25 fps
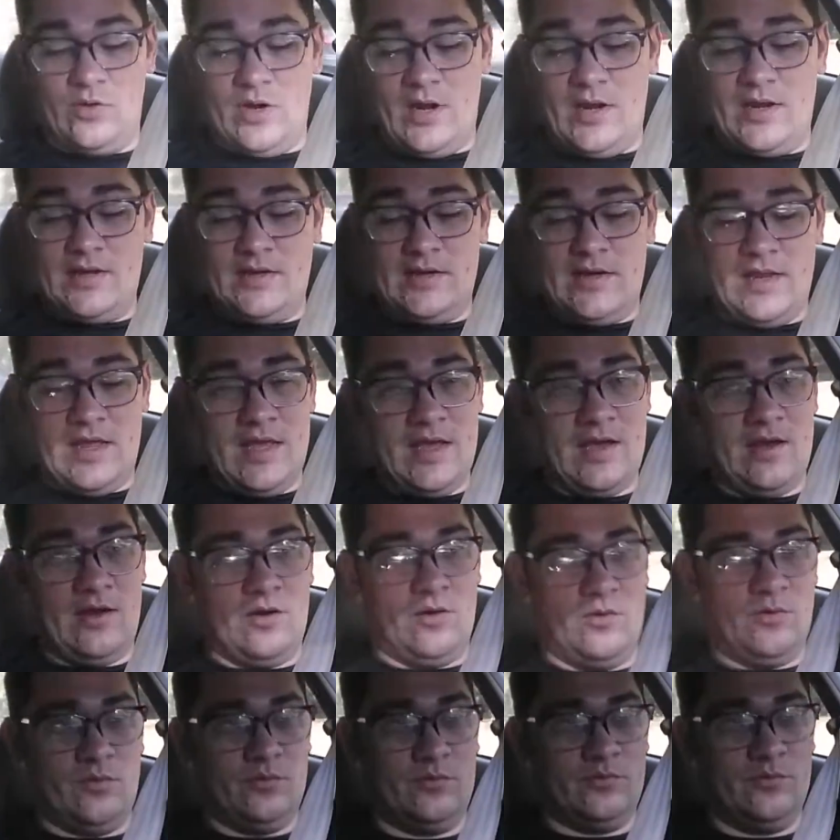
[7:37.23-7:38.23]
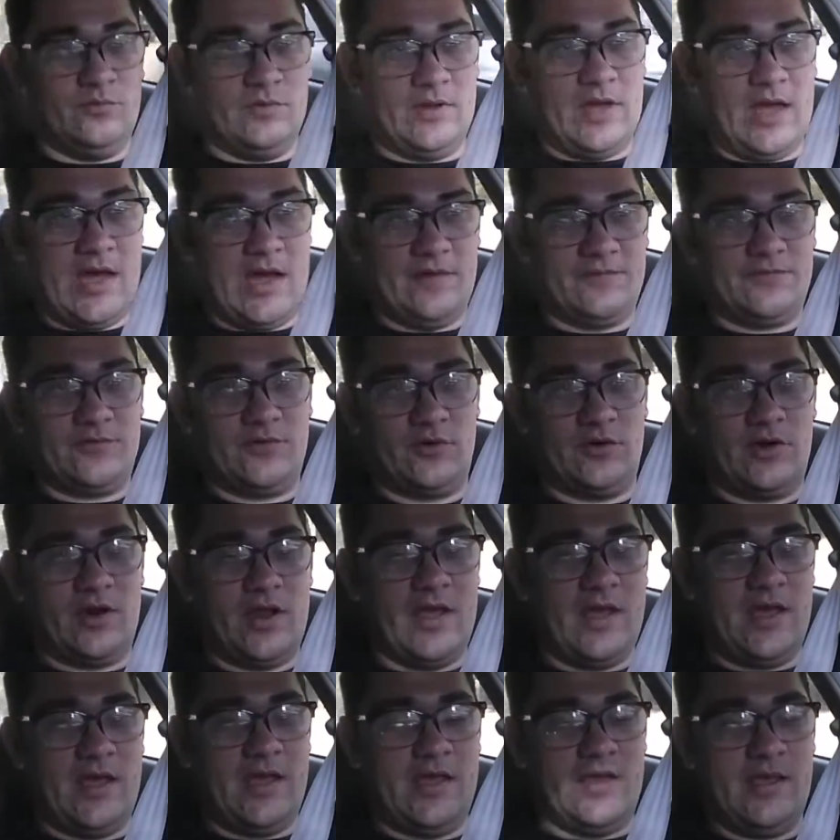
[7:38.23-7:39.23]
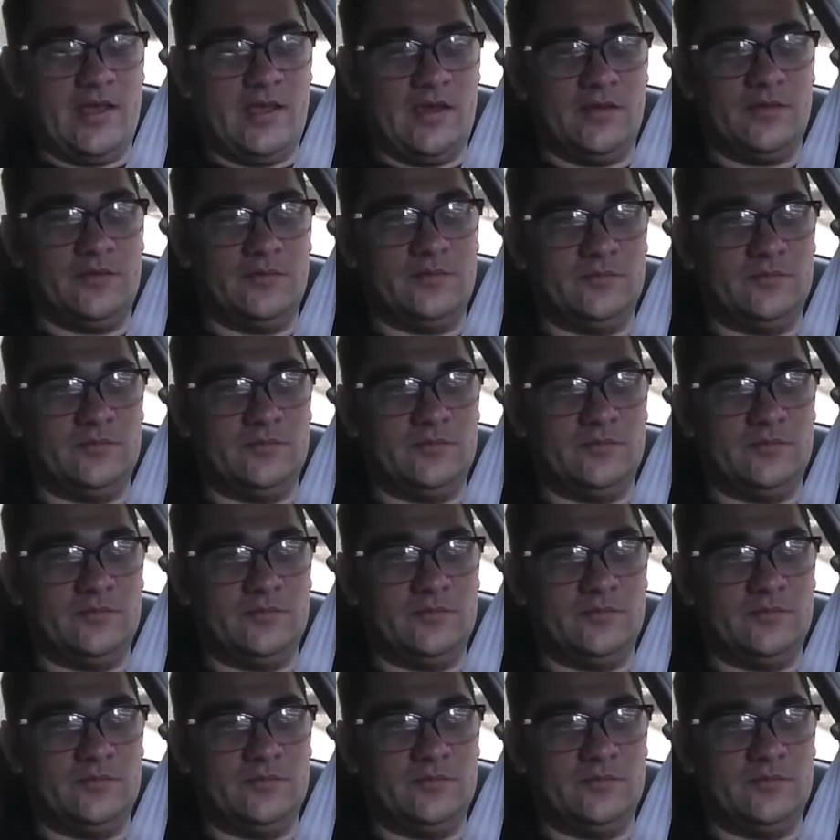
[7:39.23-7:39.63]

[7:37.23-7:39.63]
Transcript: right now, after a